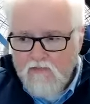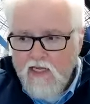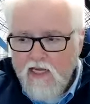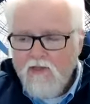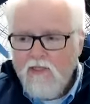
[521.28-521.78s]

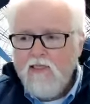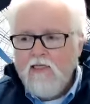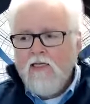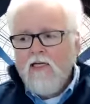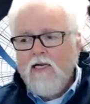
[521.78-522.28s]
I think
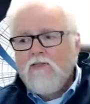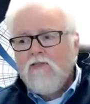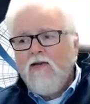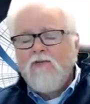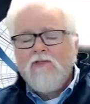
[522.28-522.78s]
it's
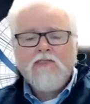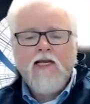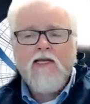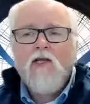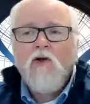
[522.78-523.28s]
safe to
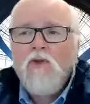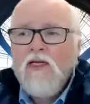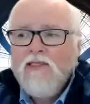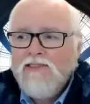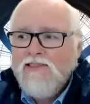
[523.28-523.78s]
say, though, that,